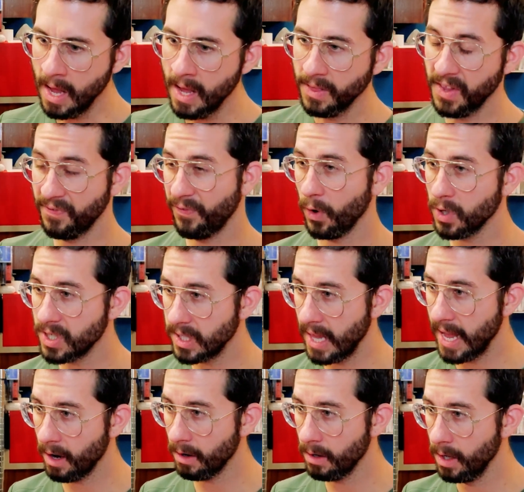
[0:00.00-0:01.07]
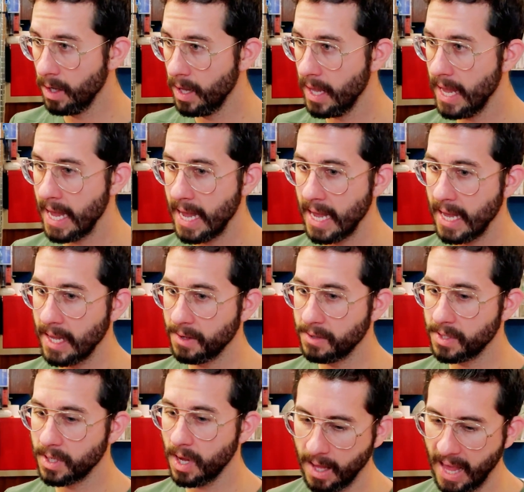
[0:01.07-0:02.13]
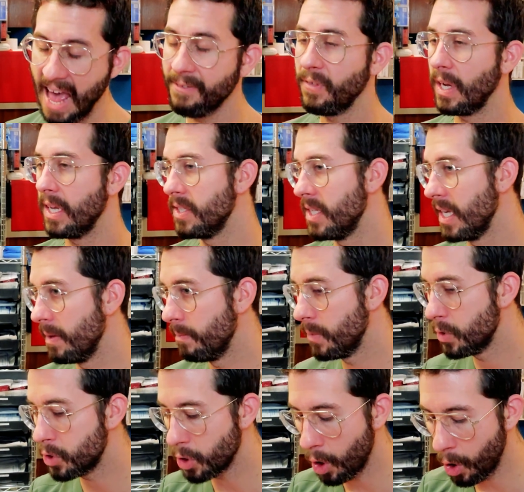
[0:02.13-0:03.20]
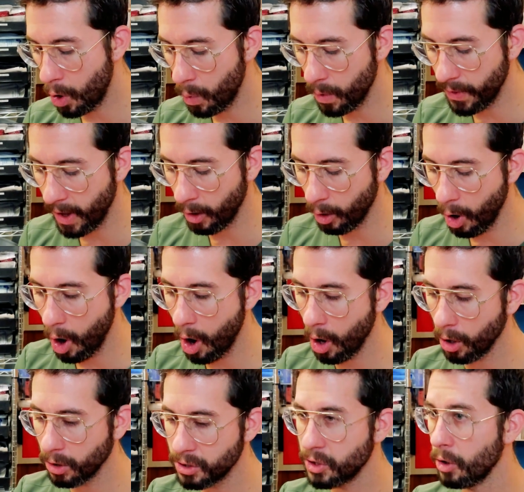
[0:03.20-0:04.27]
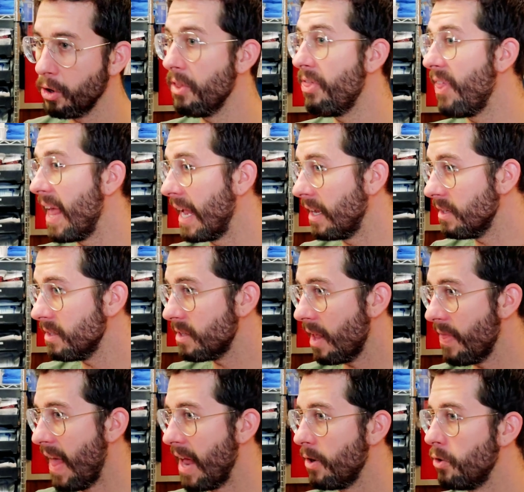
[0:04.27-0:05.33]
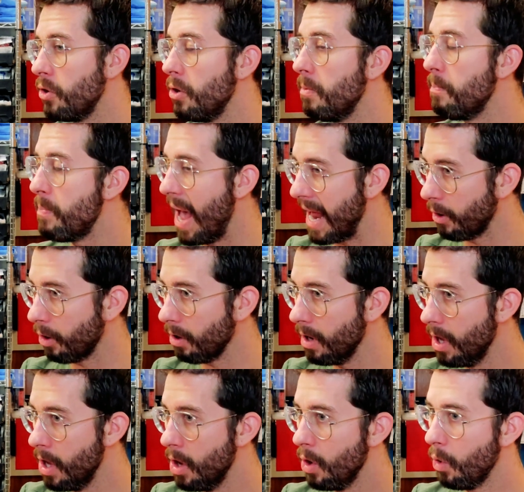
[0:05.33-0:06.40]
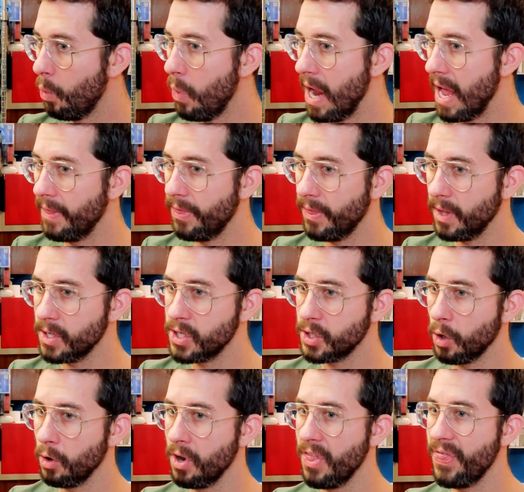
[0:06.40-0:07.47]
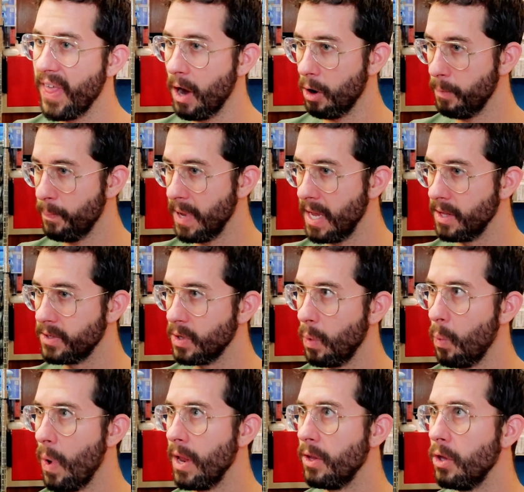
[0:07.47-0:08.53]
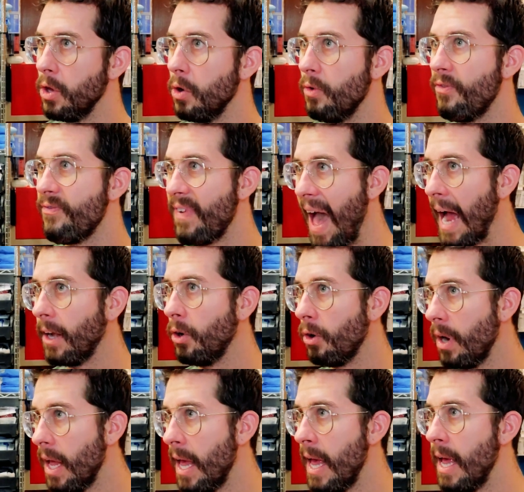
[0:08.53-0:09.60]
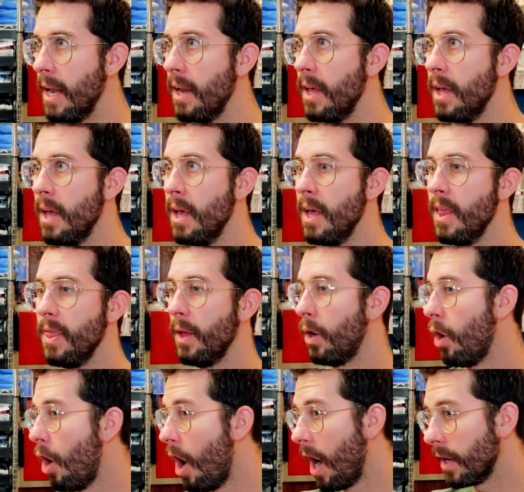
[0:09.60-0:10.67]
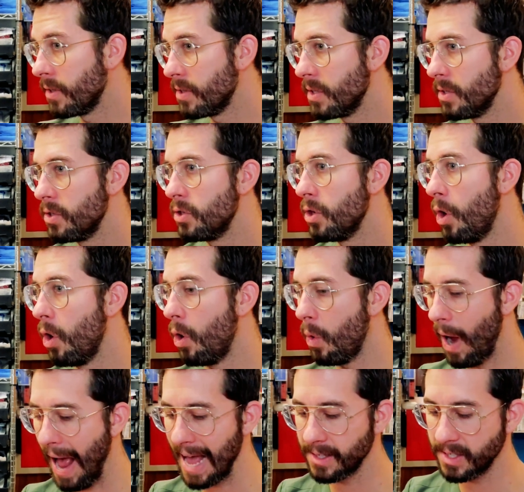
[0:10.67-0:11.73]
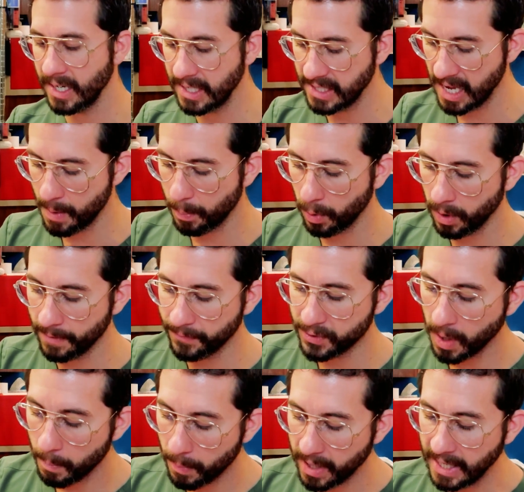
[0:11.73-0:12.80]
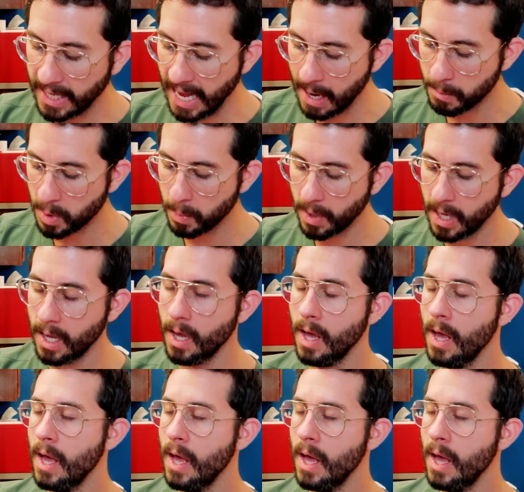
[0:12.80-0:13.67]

The first layer is efficacy. So there are certain things that do better with certain therapies when you factor in the cost. So as an example, if somebody came to me